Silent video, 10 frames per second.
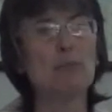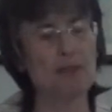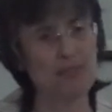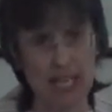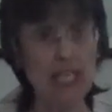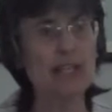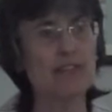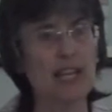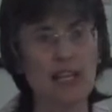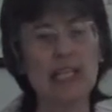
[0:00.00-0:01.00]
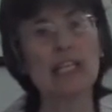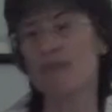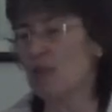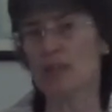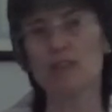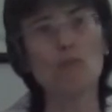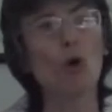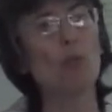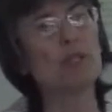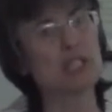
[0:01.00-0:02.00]
But they give you this
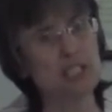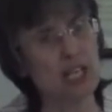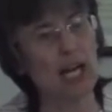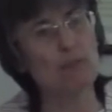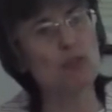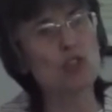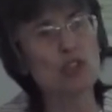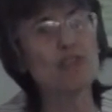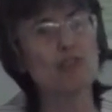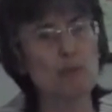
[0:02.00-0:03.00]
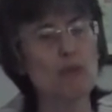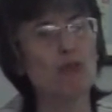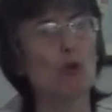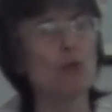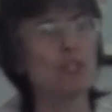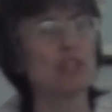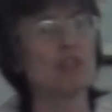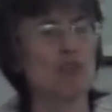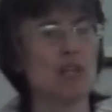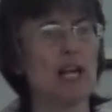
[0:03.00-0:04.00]
moment in time just before
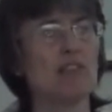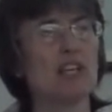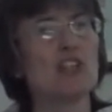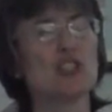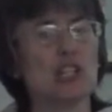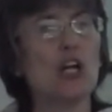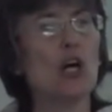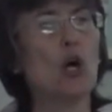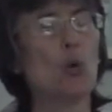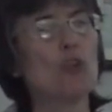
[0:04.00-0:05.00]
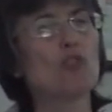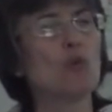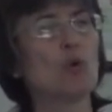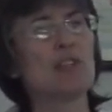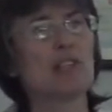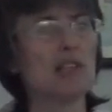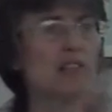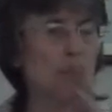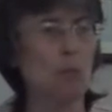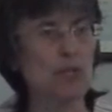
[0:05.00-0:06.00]
industrialisation, which of course
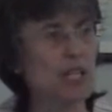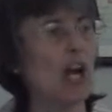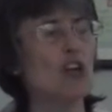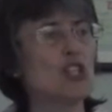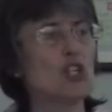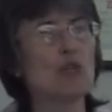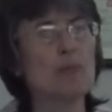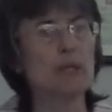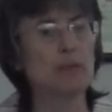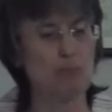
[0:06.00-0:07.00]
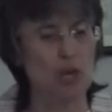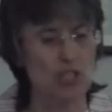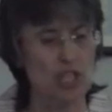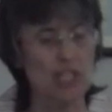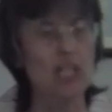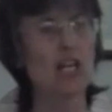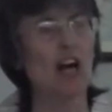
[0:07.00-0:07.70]
links up with the larger European project